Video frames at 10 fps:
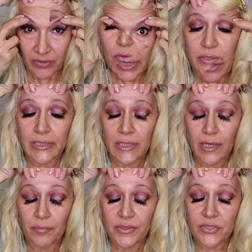Keep holding it
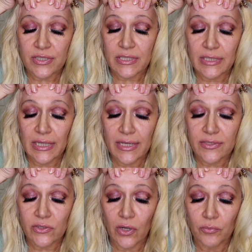up, and just the
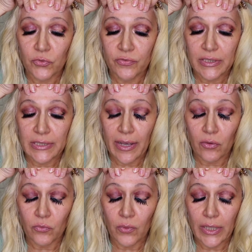gaze are moving
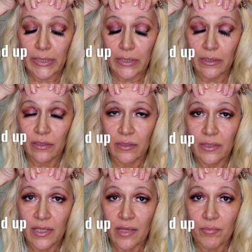down. 1,
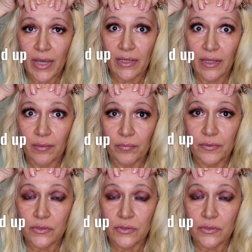and back up.